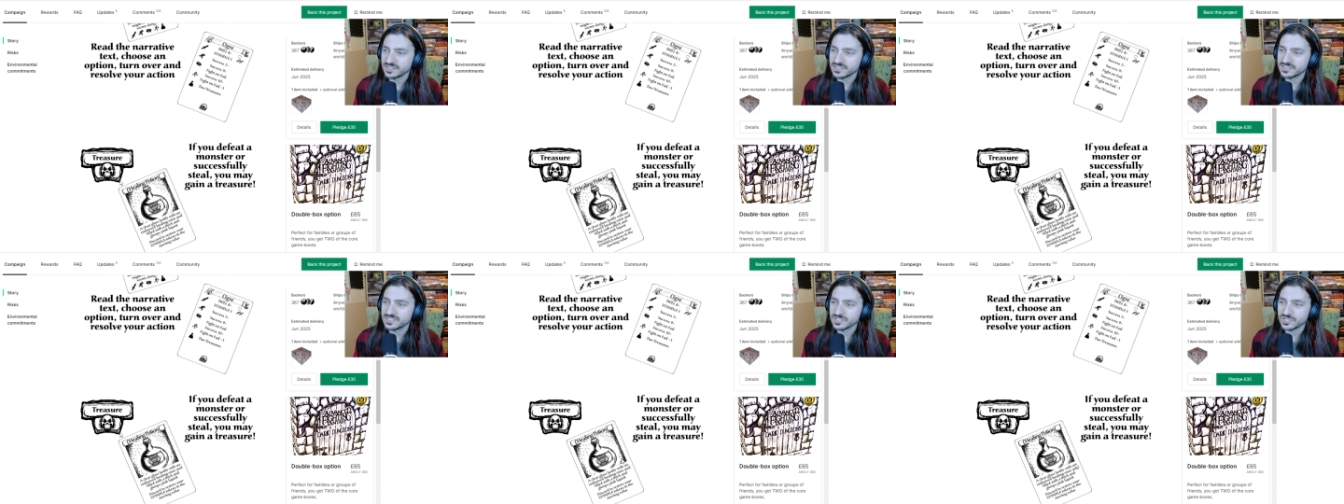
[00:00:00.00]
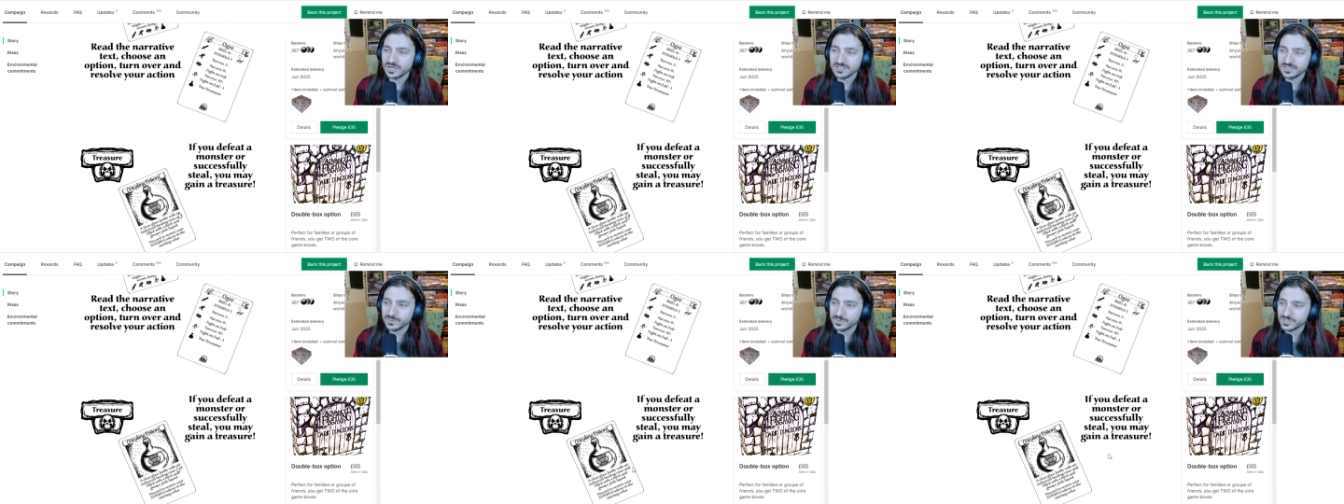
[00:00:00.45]
uh, a
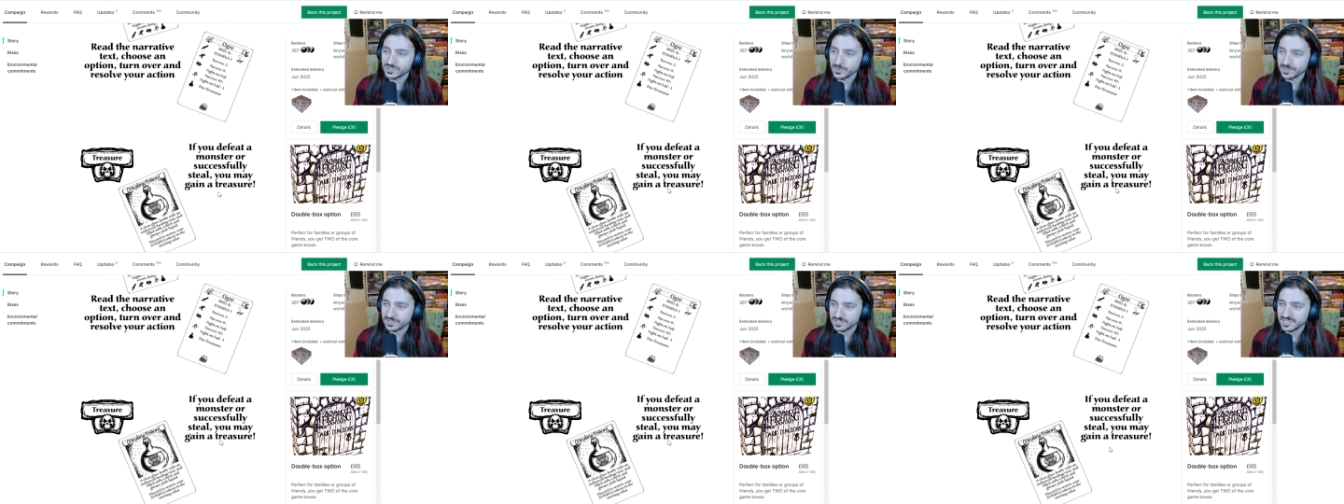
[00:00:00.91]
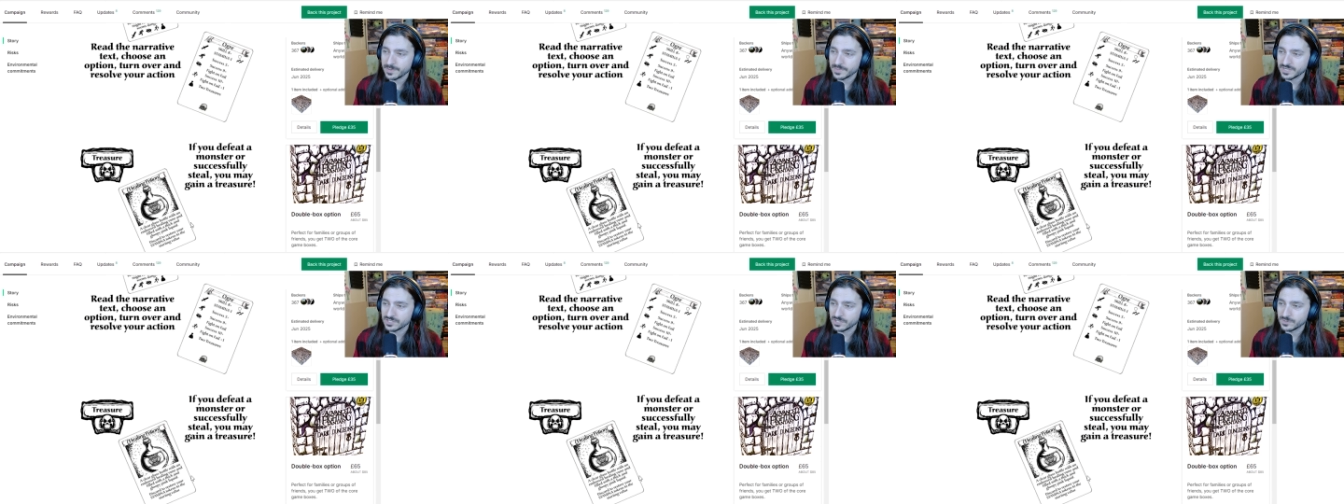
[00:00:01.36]
discard to restore your
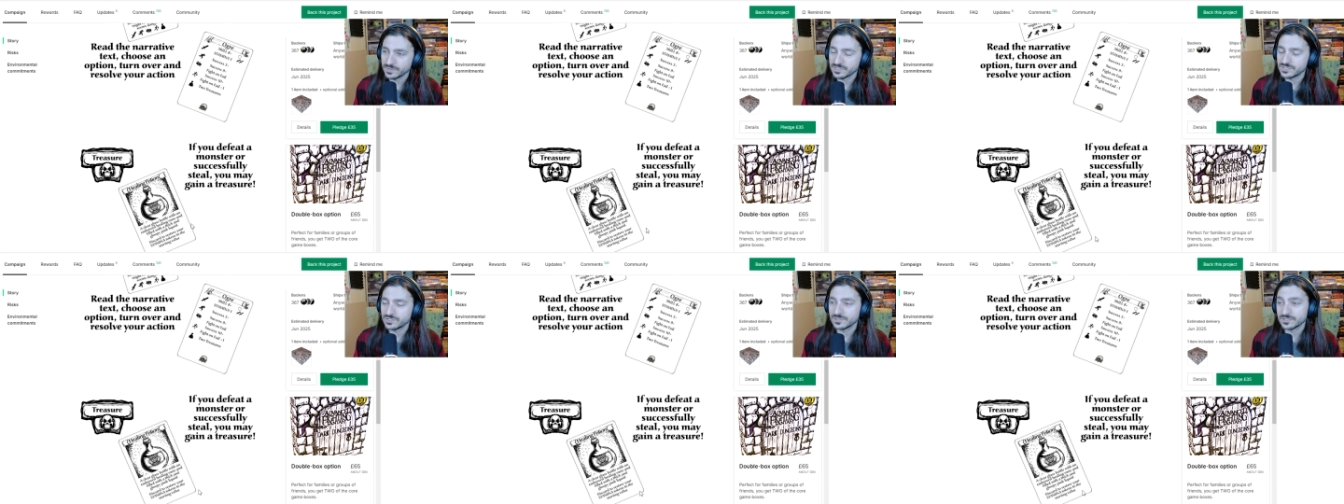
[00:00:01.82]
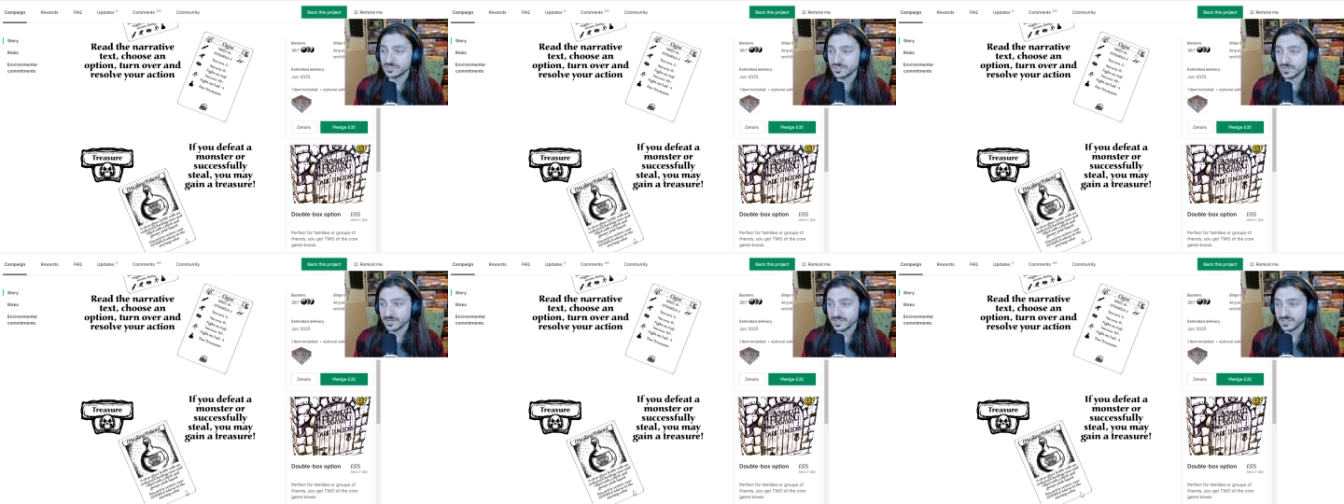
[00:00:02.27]
stamina tokens to the
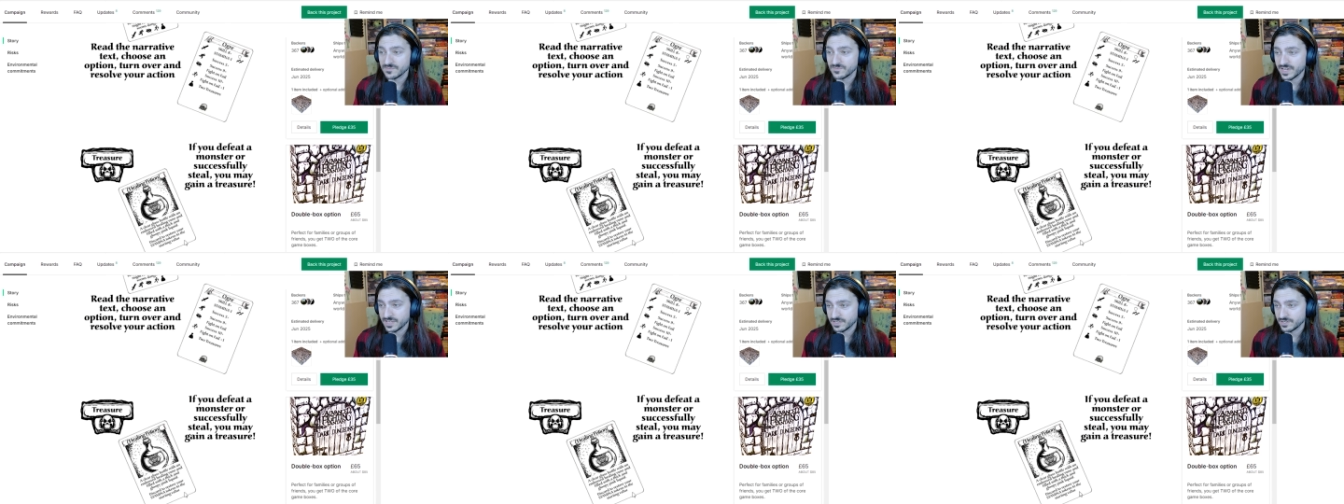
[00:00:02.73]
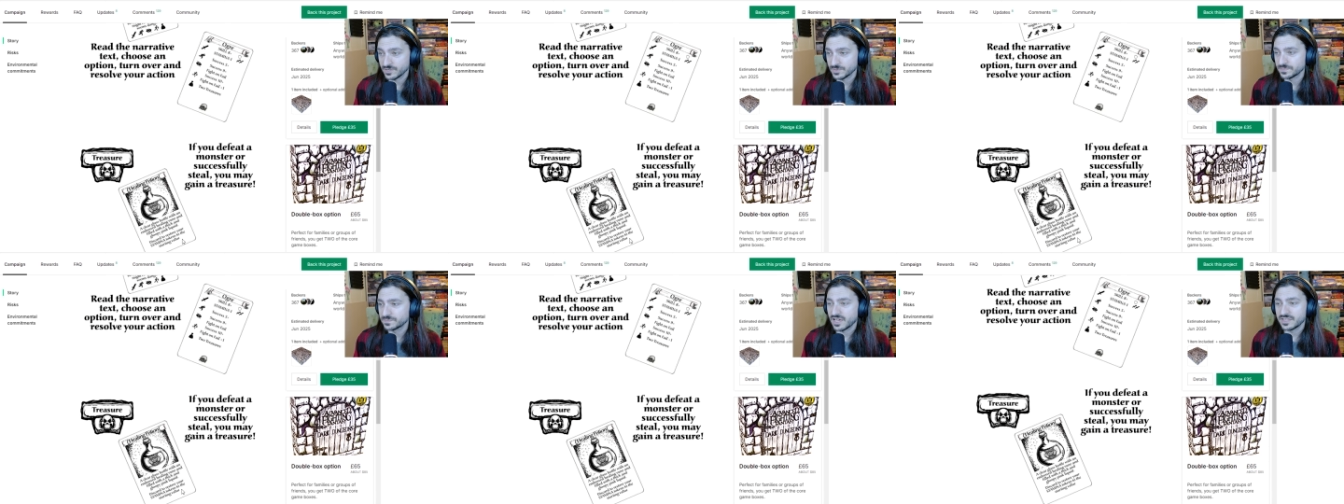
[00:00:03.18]
starting value.